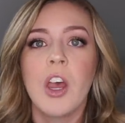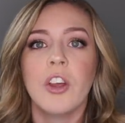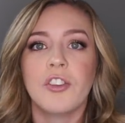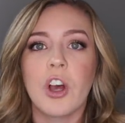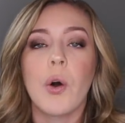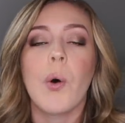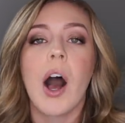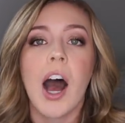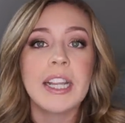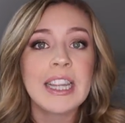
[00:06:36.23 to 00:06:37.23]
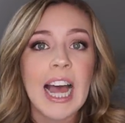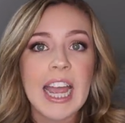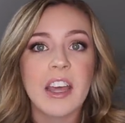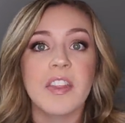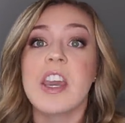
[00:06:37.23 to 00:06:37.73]
So
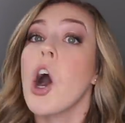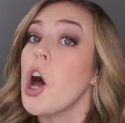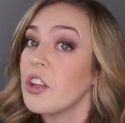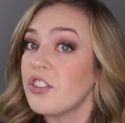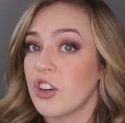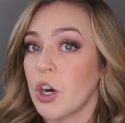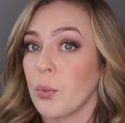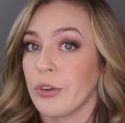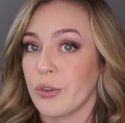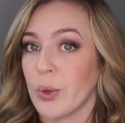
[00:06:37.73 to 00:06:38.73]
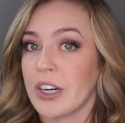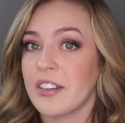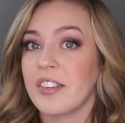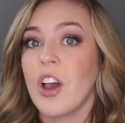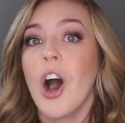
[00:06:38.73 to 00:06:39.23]
unlike the All-Star
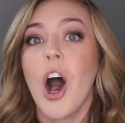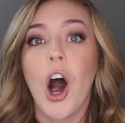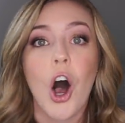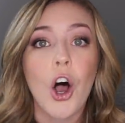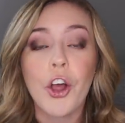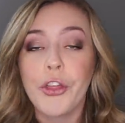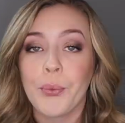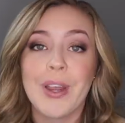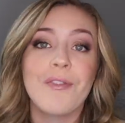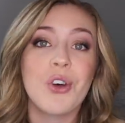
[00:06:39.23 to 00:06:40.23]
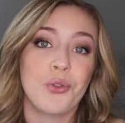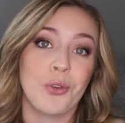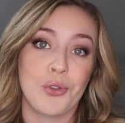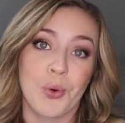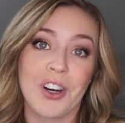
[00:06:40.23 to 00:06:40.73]
resorts, all three of those
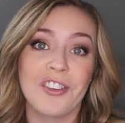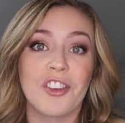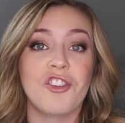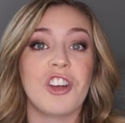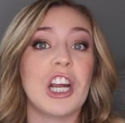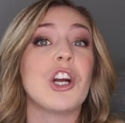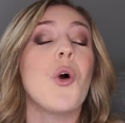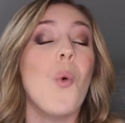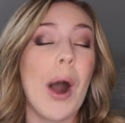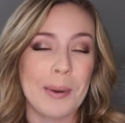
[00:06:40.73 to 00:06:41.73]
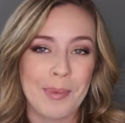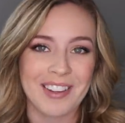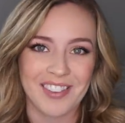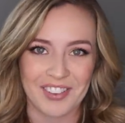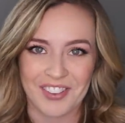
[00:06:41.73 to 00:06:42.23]
resorts share one
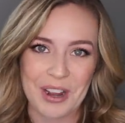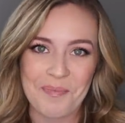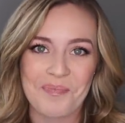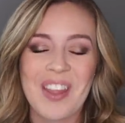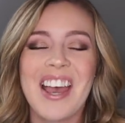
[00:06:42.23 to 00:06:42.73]
bus system.